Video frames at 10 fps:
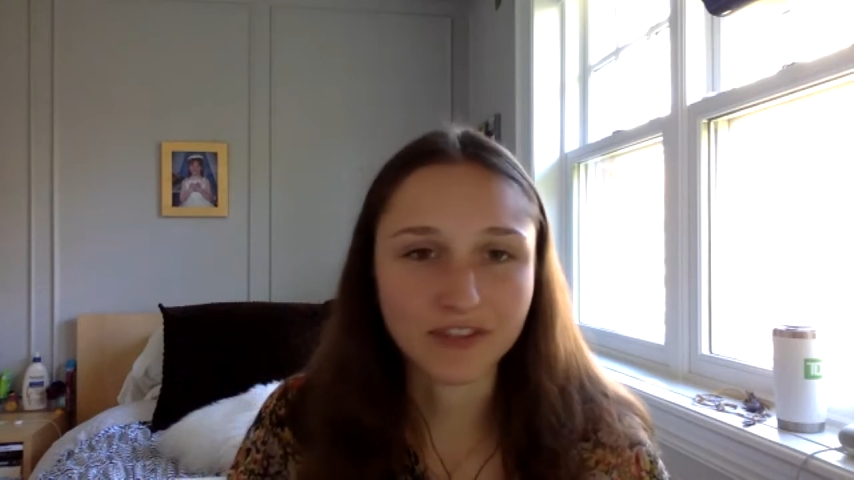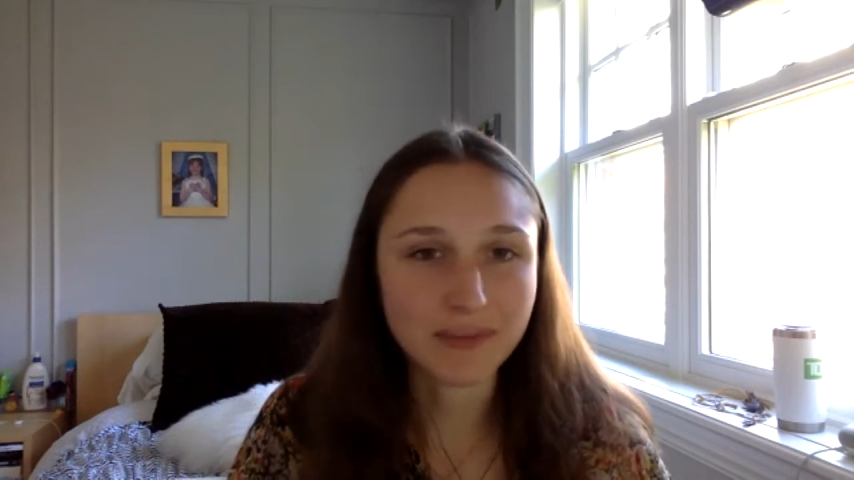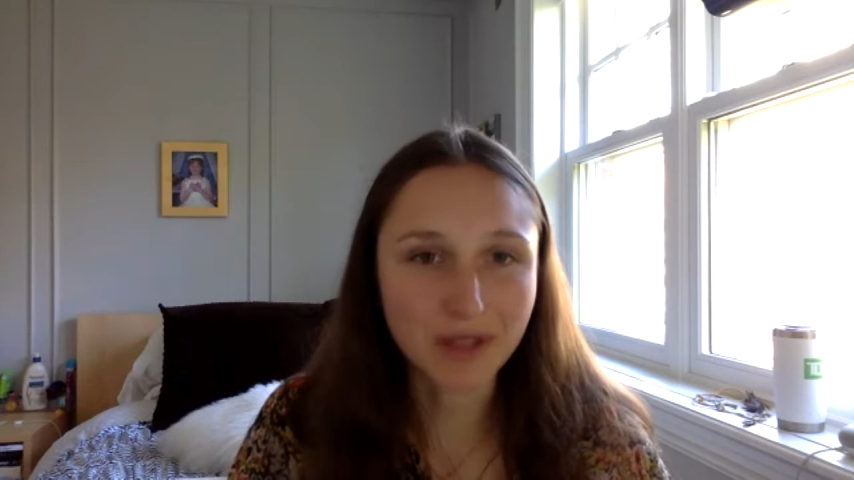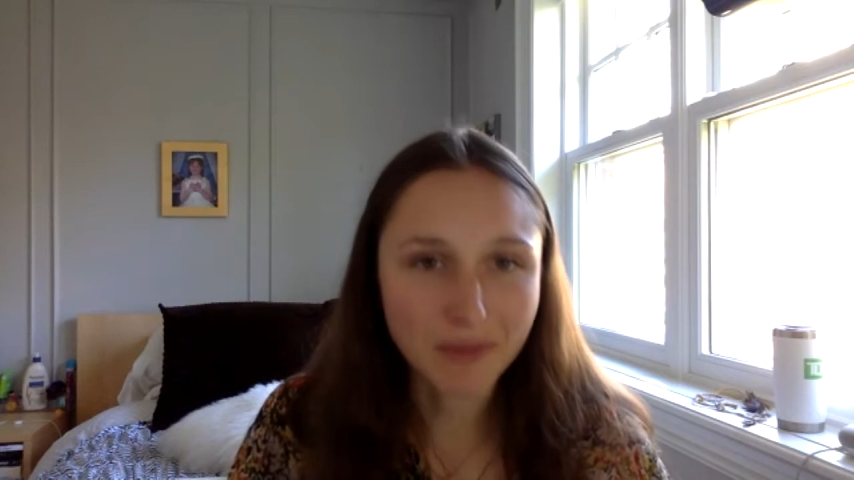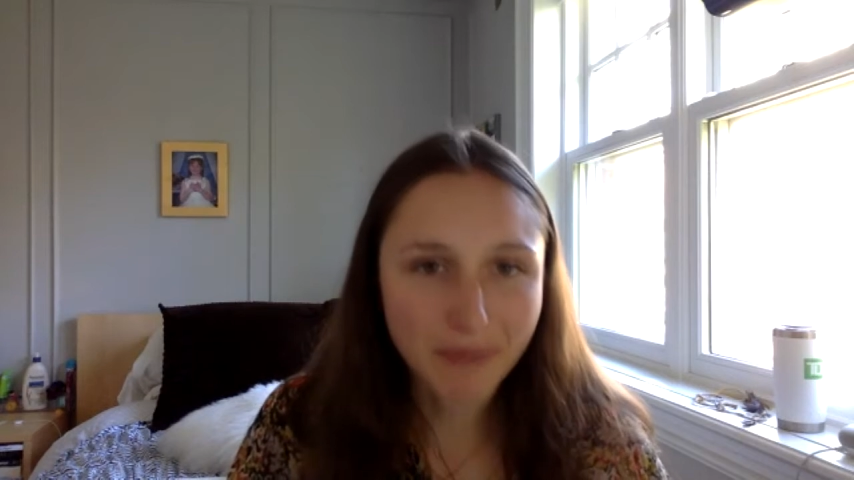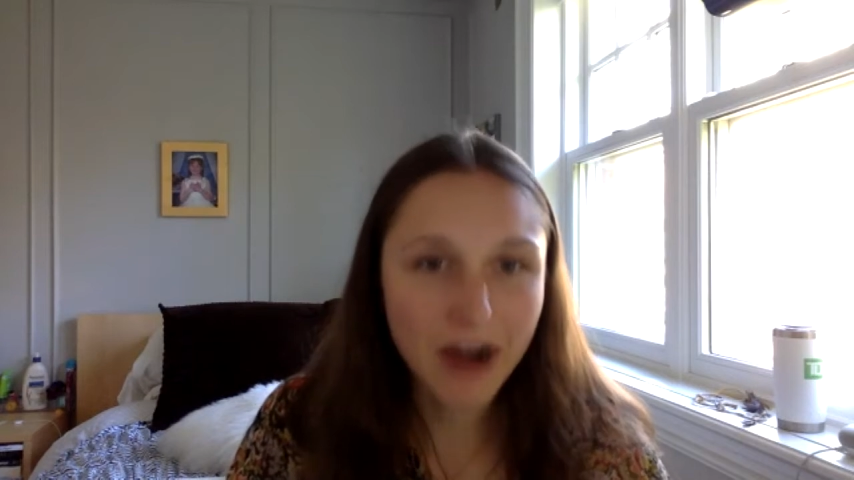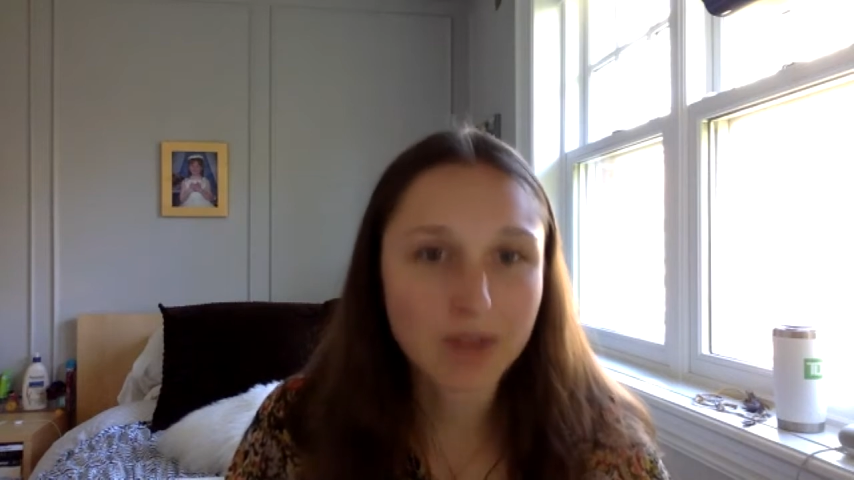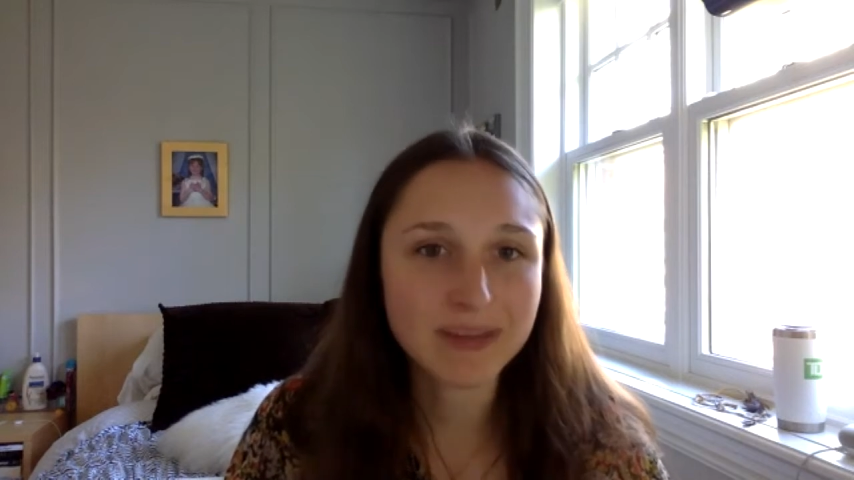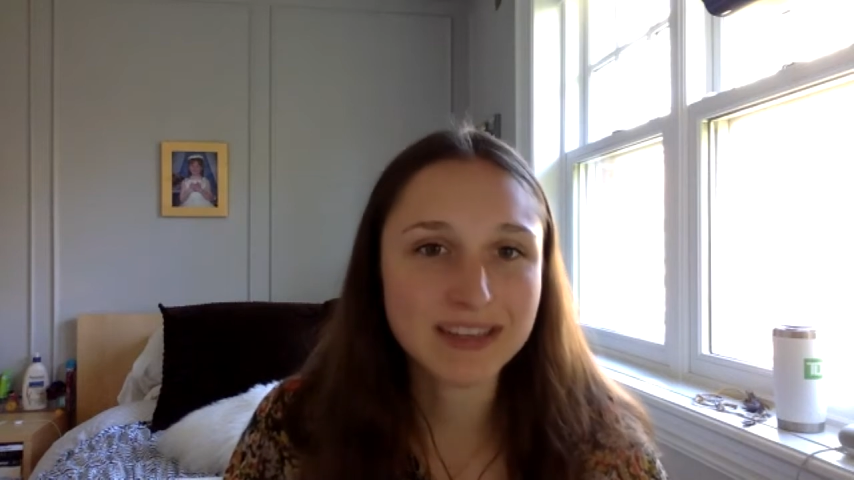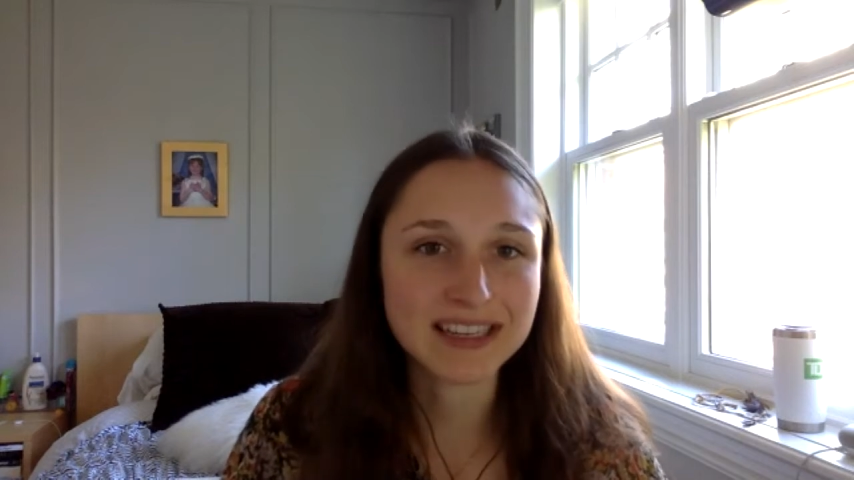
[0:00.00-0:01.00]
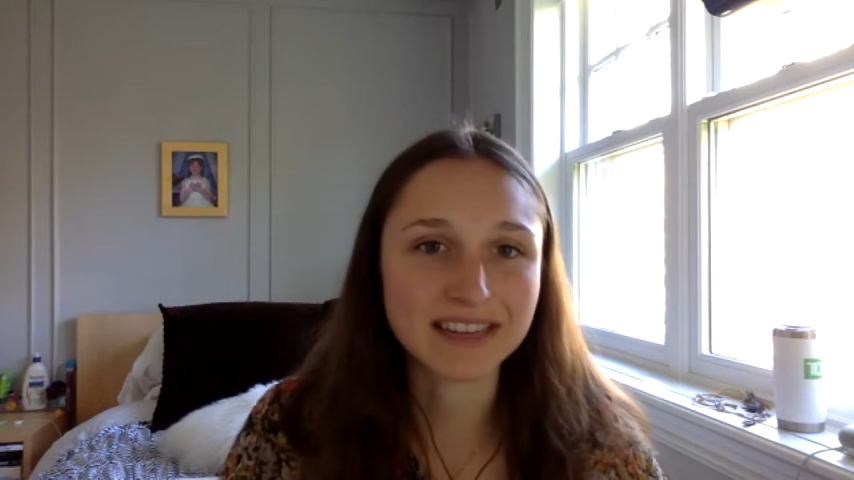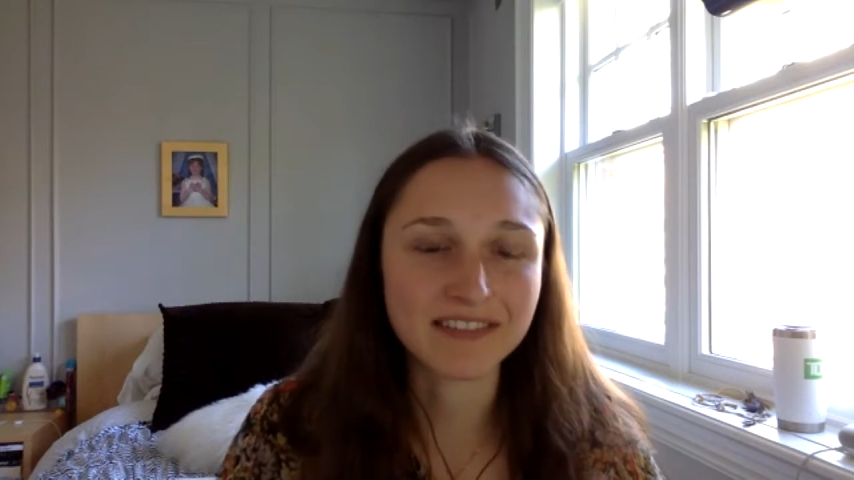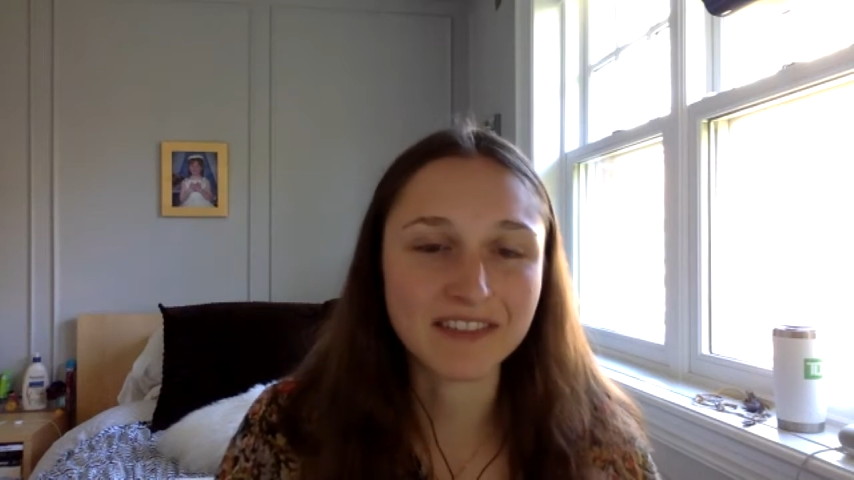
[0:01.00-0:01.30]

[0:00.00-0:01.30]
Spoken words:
female empowerment and